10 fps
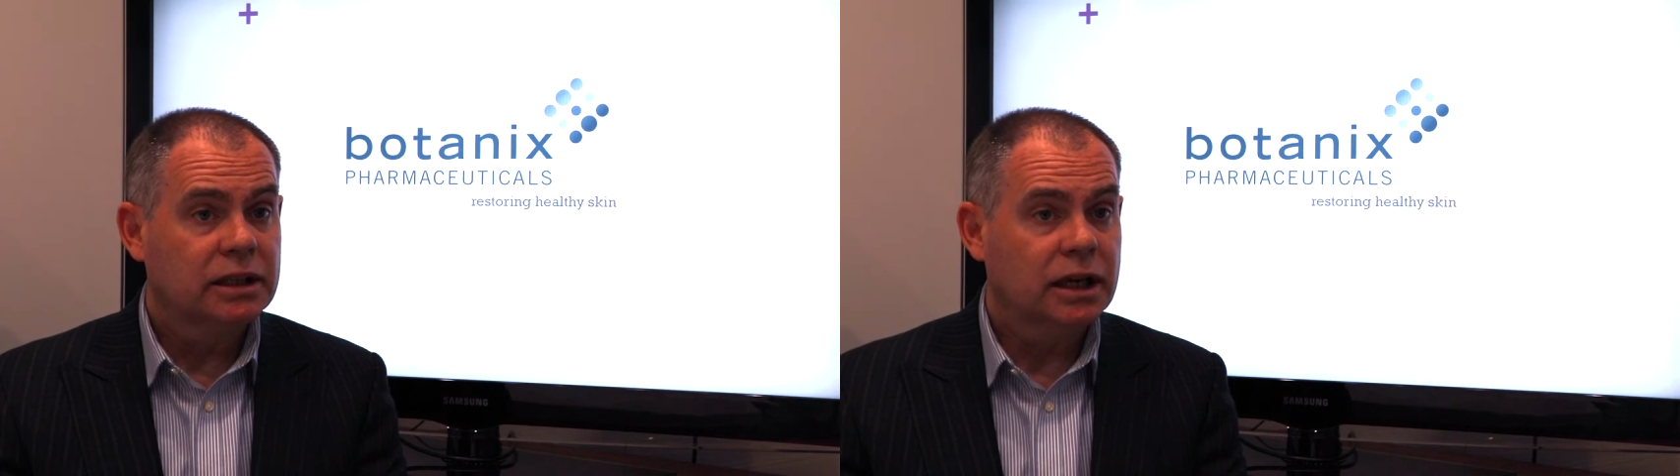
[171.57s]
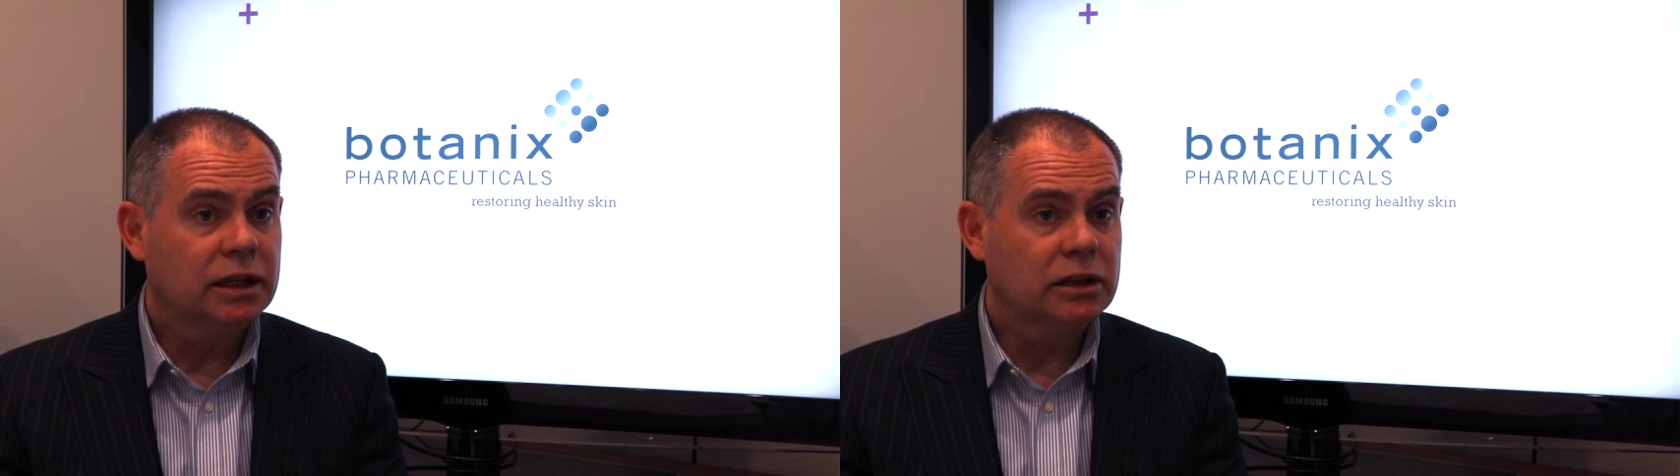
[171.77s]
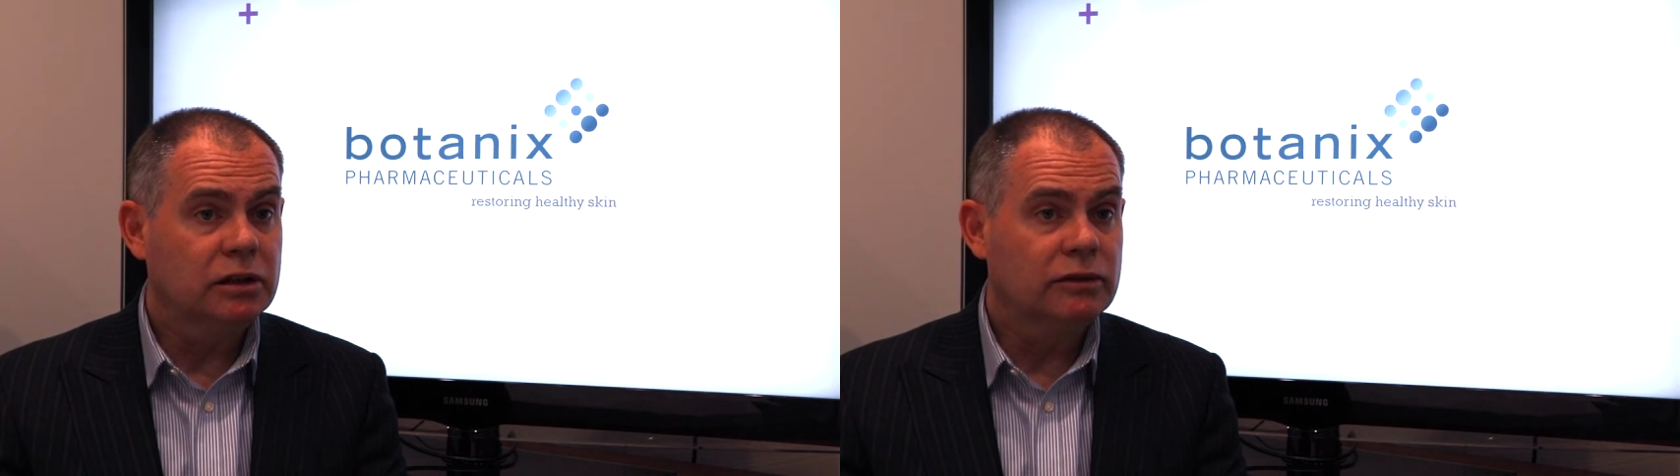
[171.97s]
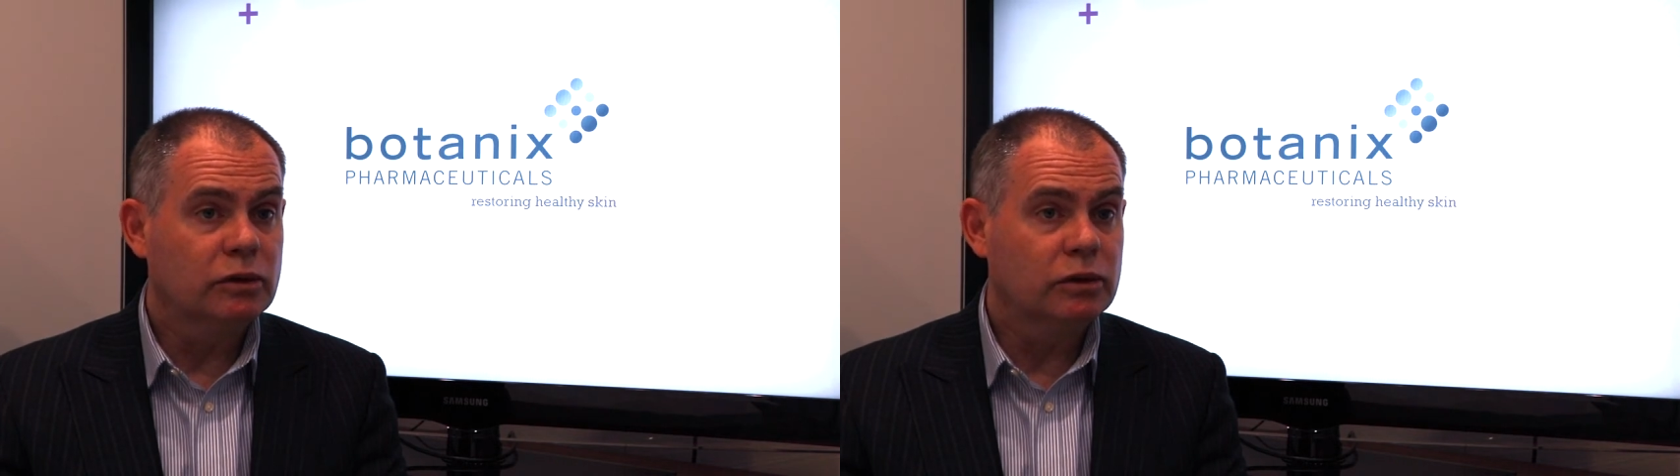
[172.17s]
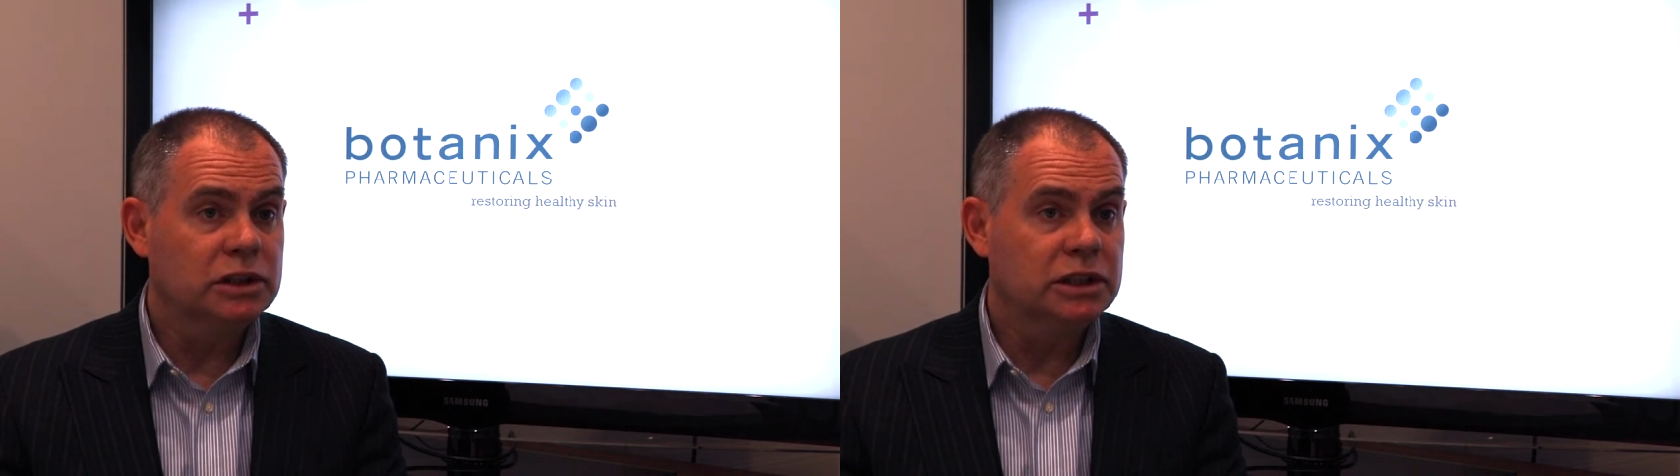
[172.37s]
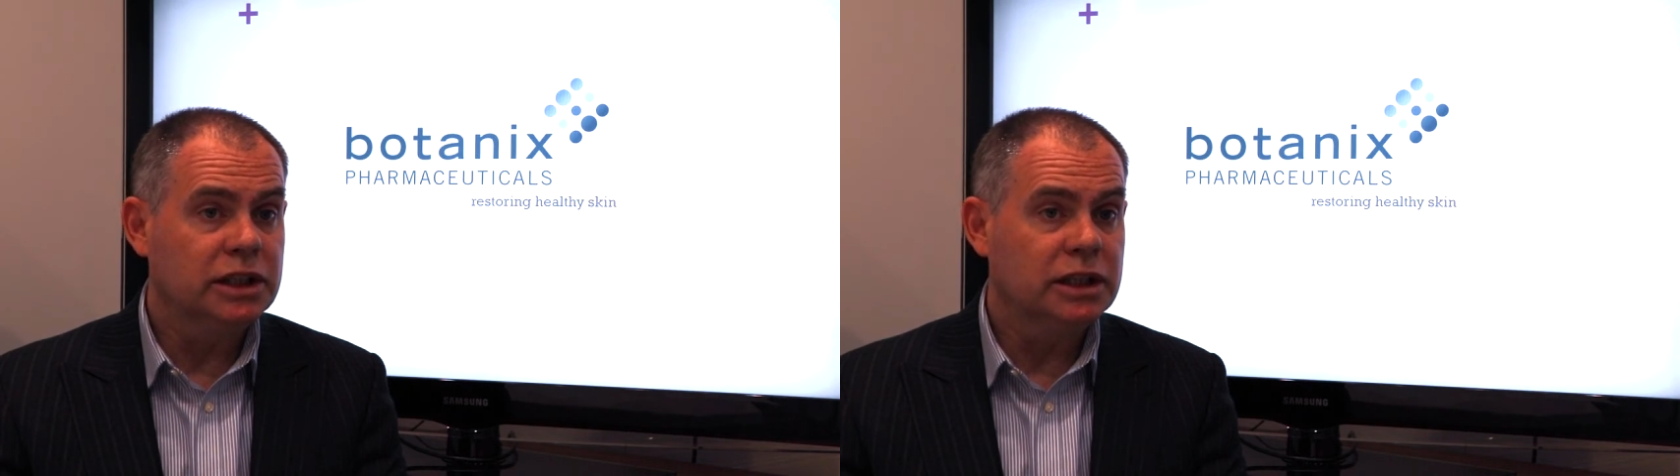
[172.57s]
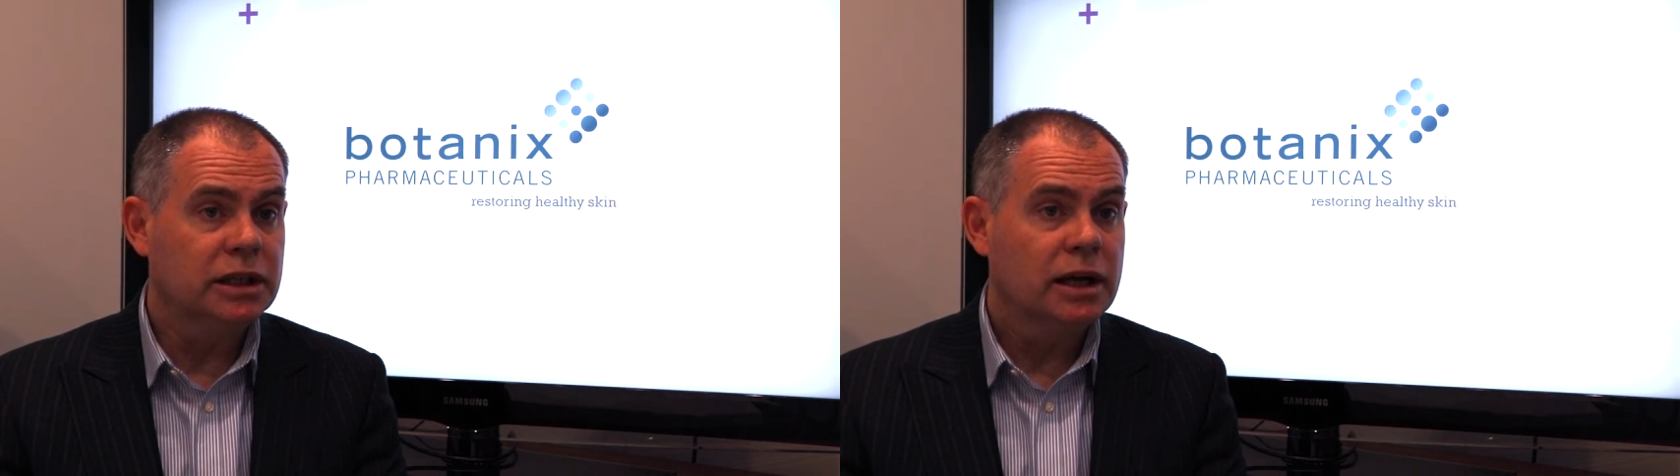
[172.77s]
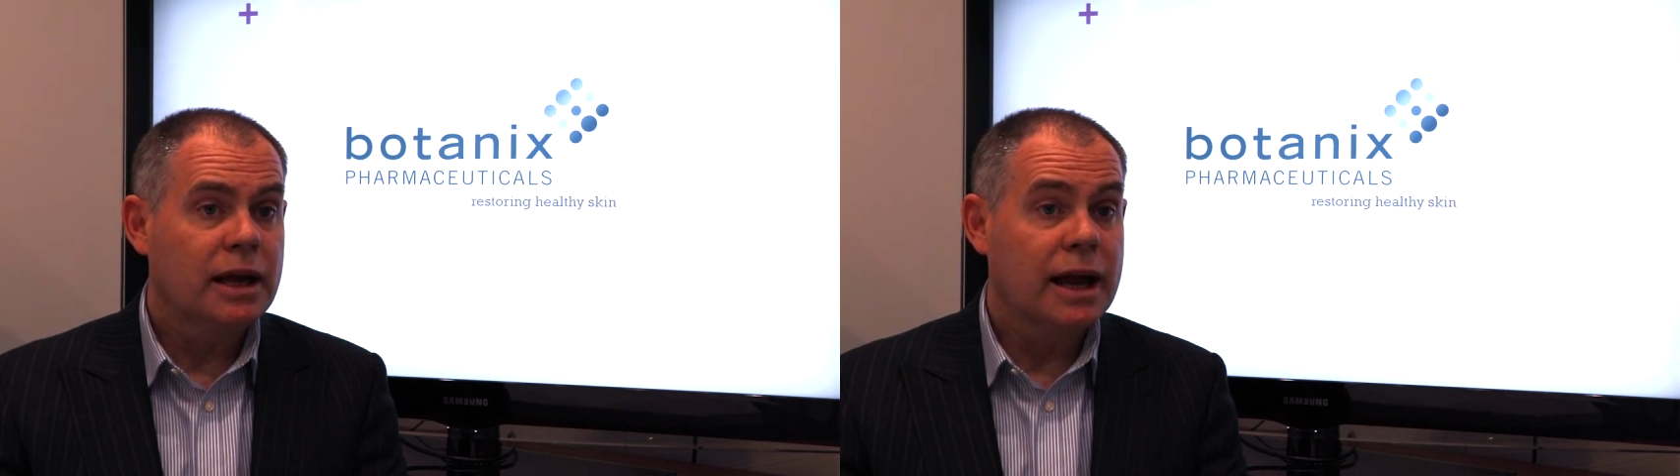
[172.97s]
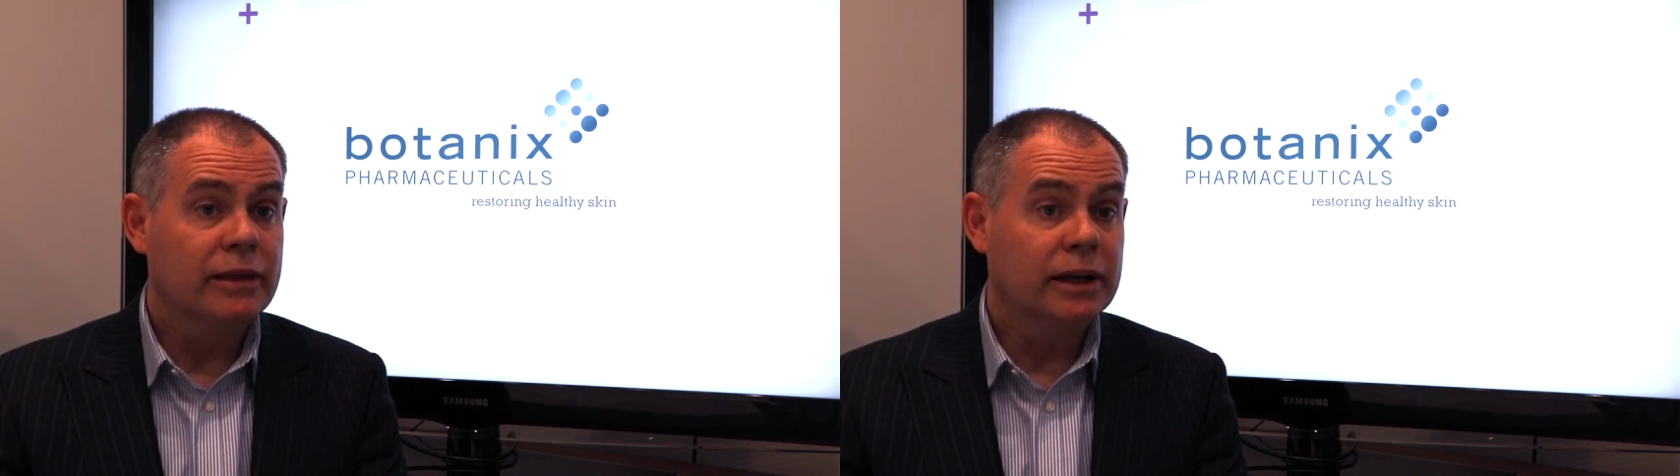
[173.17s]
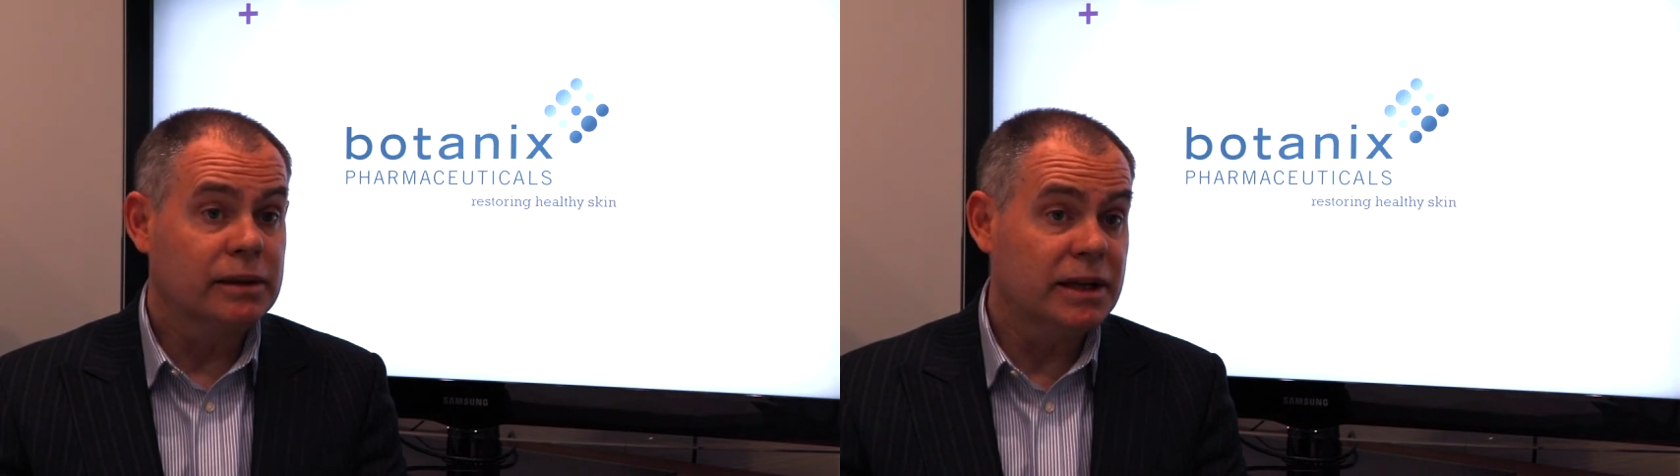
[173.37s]
in Q4 this year
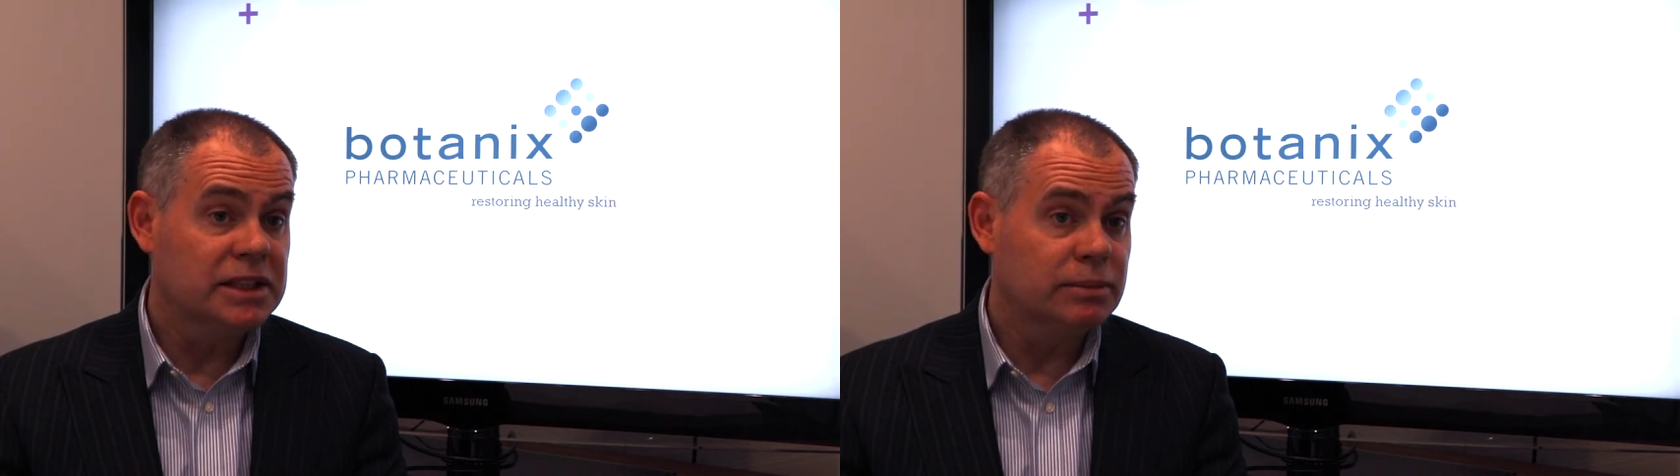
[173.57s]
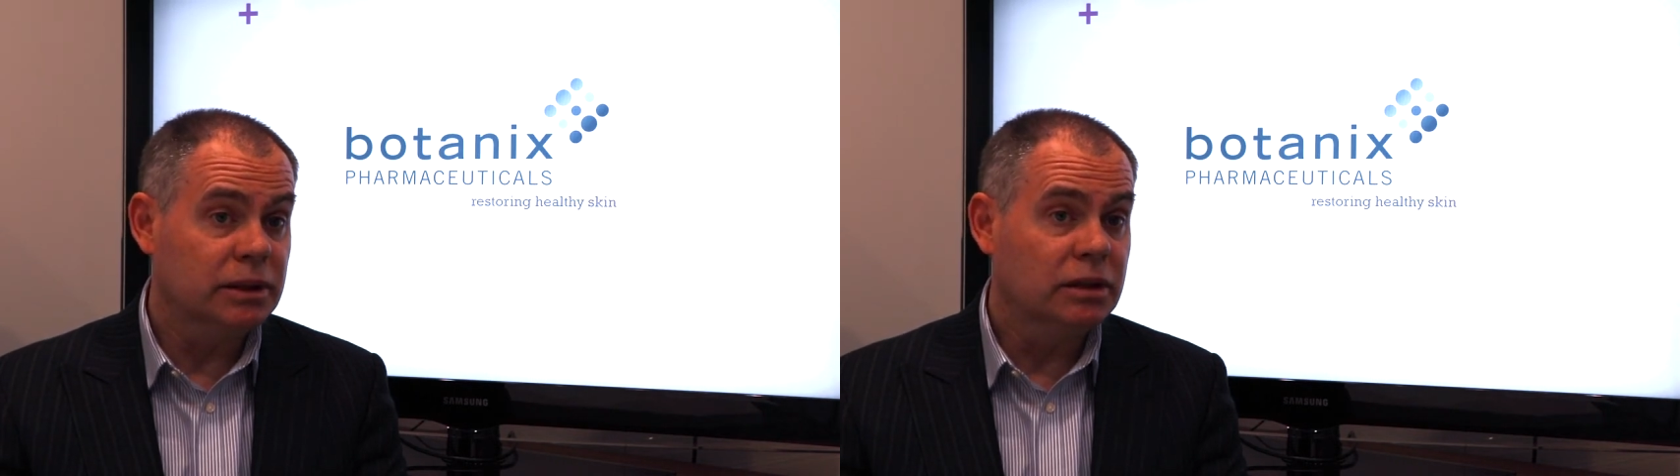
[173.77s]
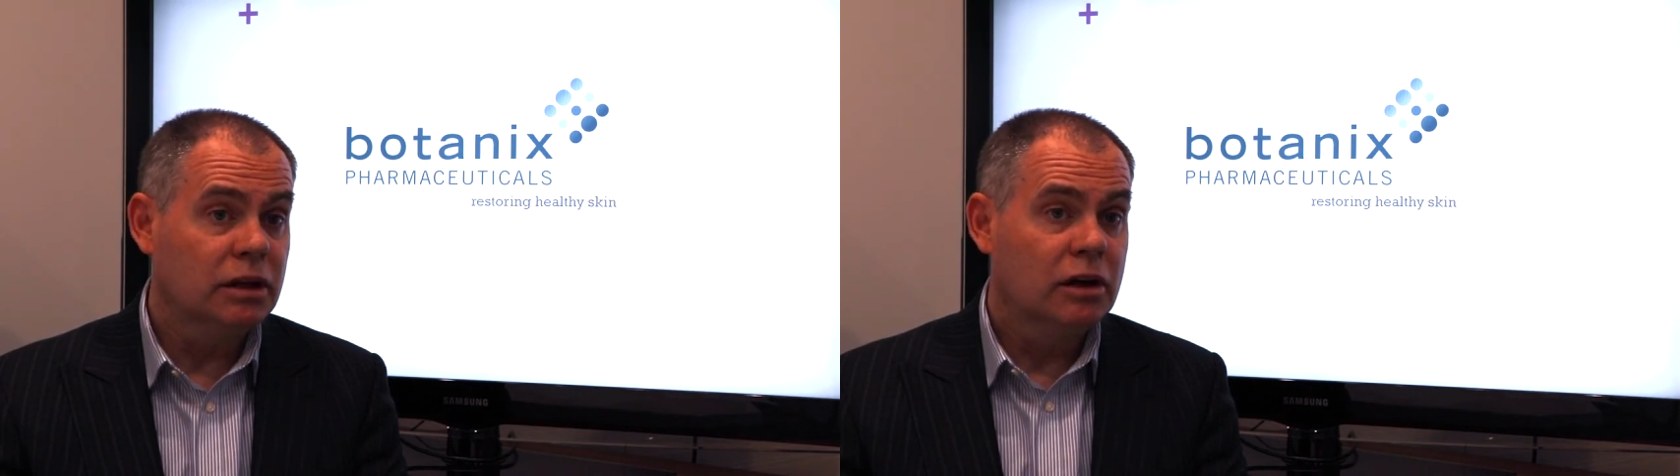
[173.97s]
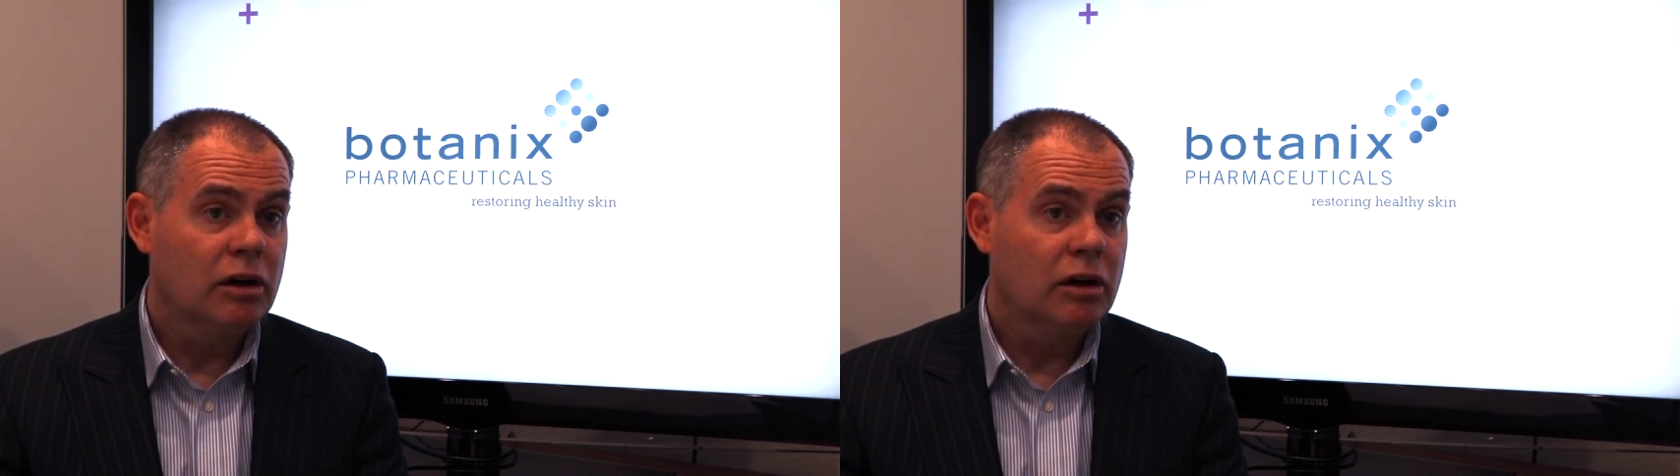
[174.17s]
and the commencement